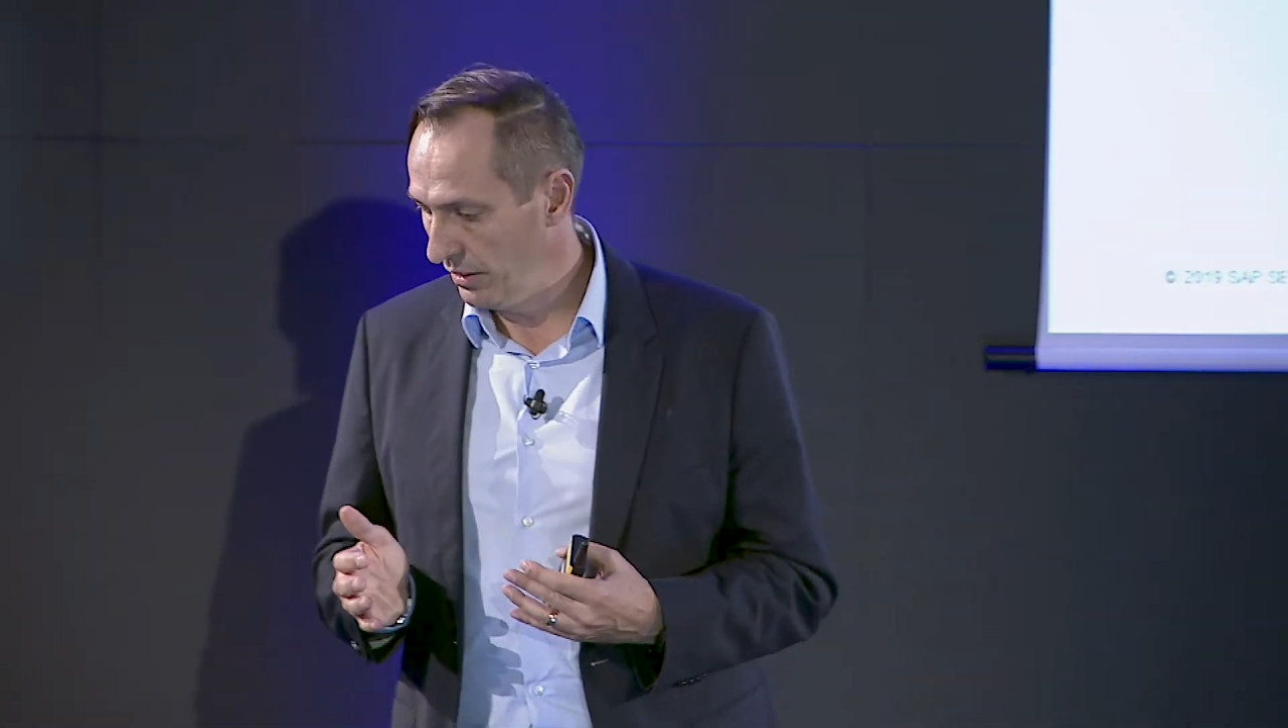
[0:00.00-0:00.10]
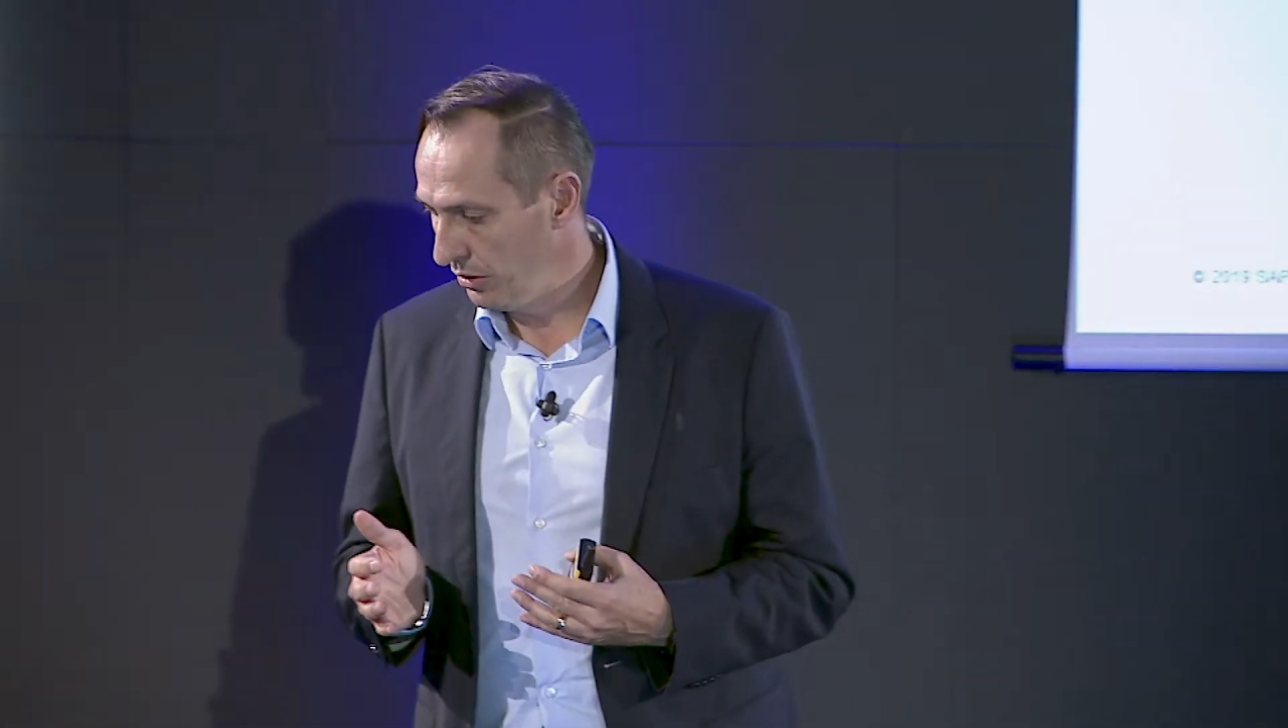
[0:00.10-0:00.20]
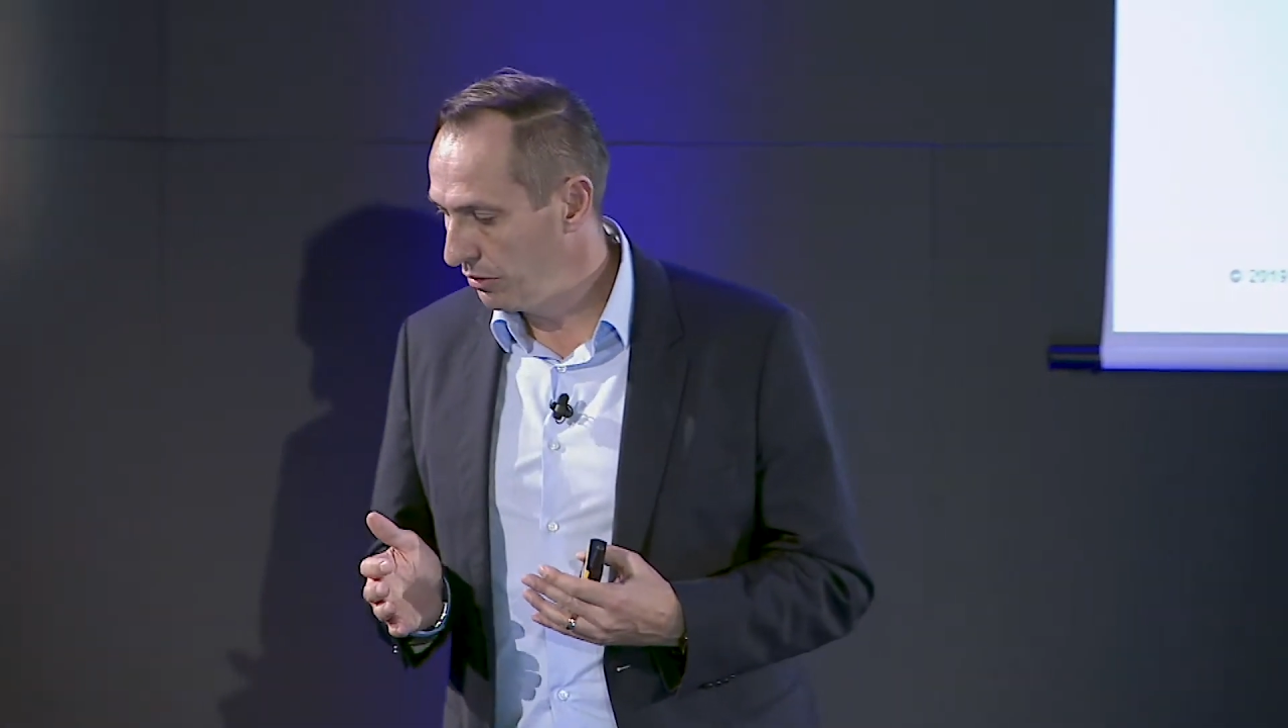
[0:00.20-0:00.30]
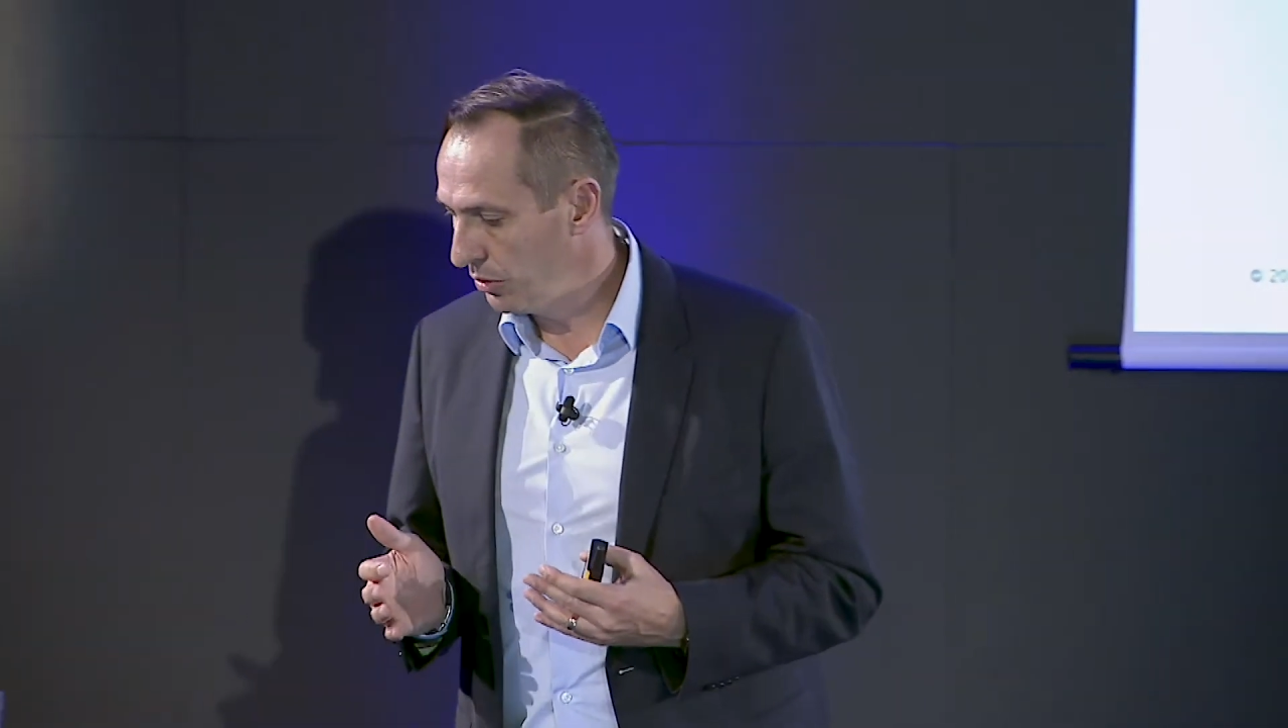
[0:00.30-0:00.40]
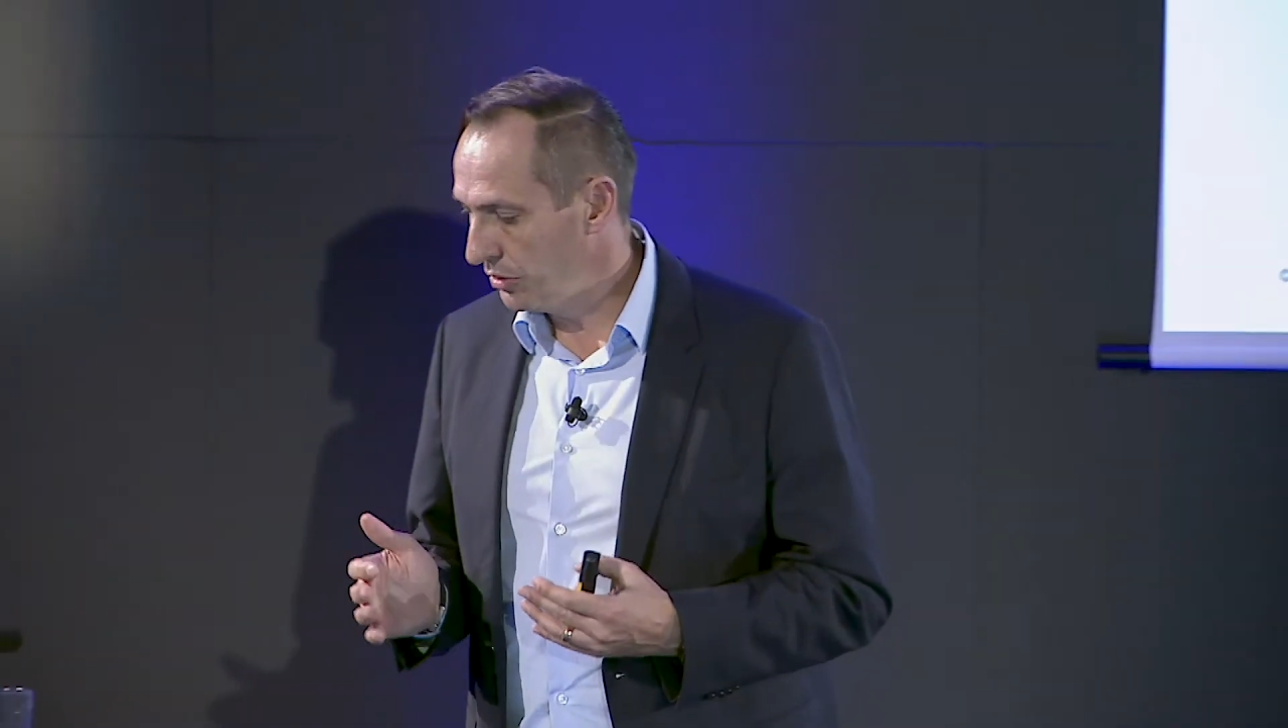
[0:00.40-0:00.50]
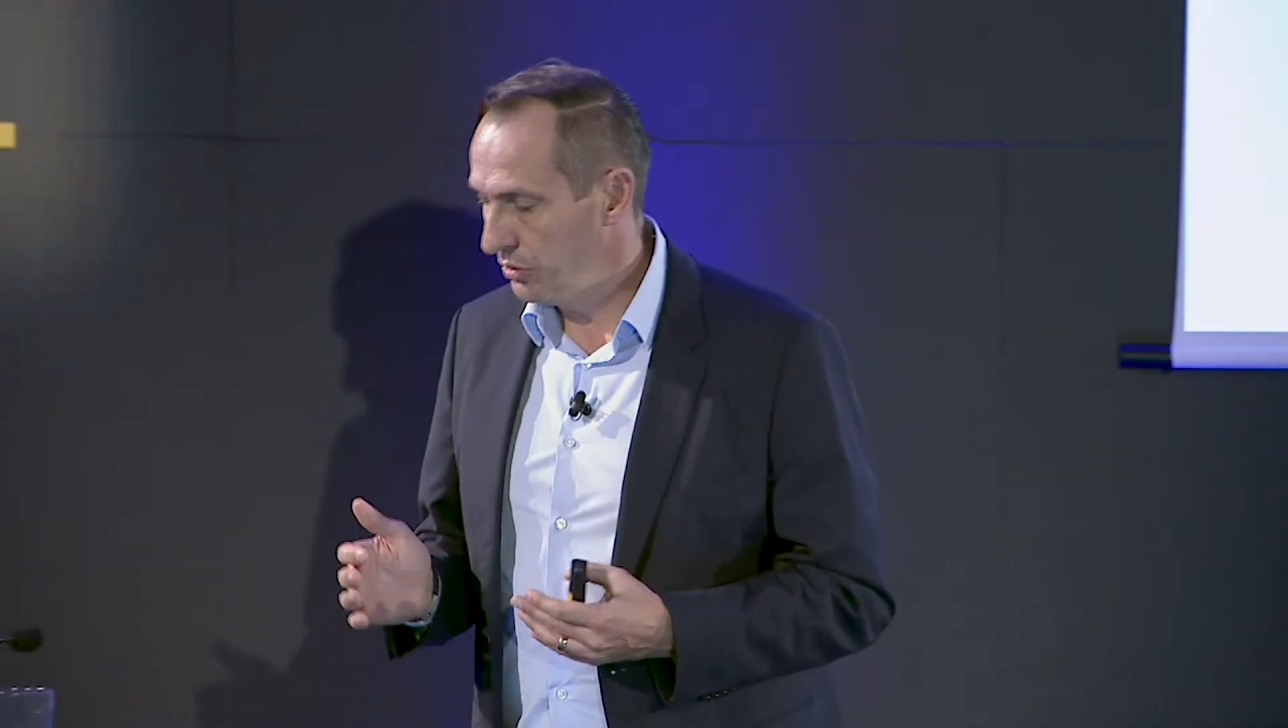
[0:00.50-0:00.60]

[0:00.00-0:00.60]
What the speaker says: of course,